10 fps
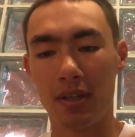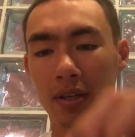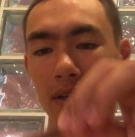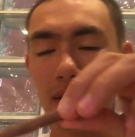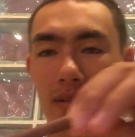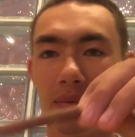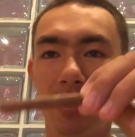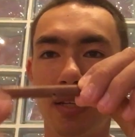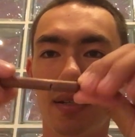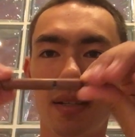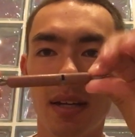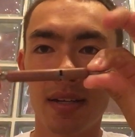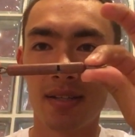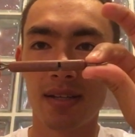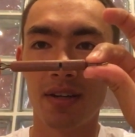is with this uh,
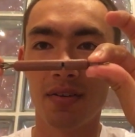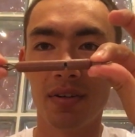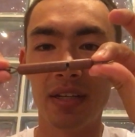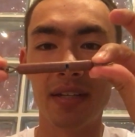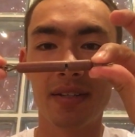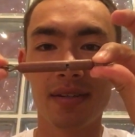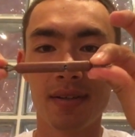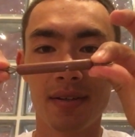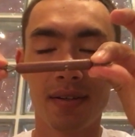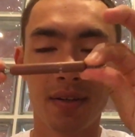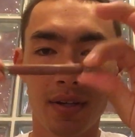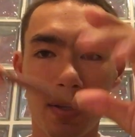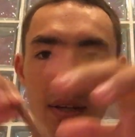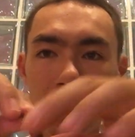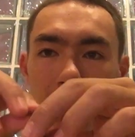sinker release.
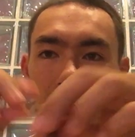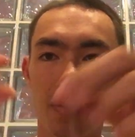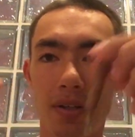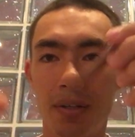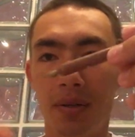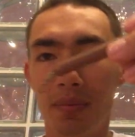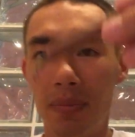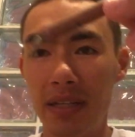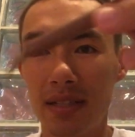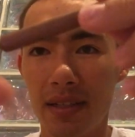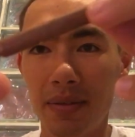So basically what